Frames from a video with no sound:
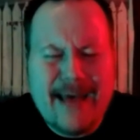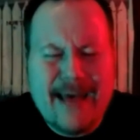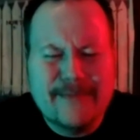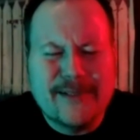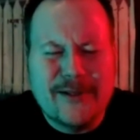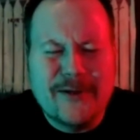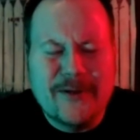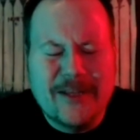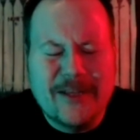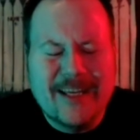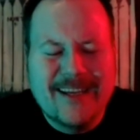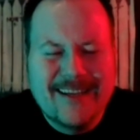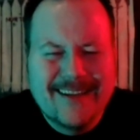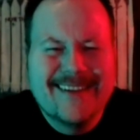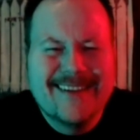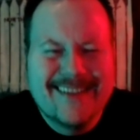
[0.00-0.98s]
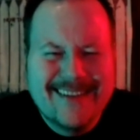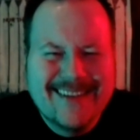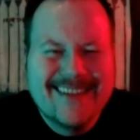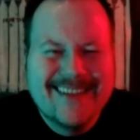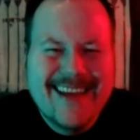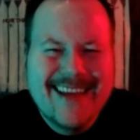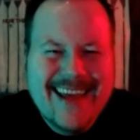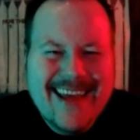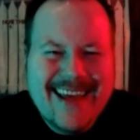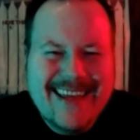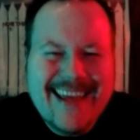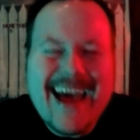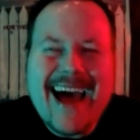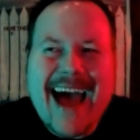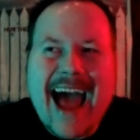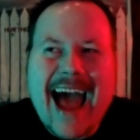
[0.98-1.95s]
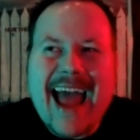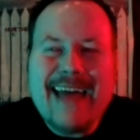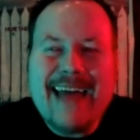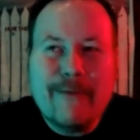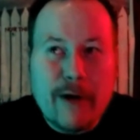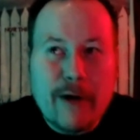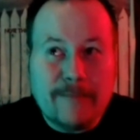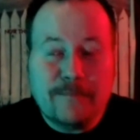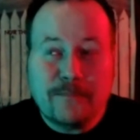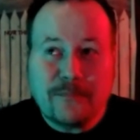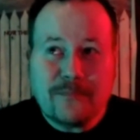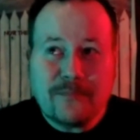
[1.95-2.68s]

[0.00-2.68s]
Absolutely. Yeah, well,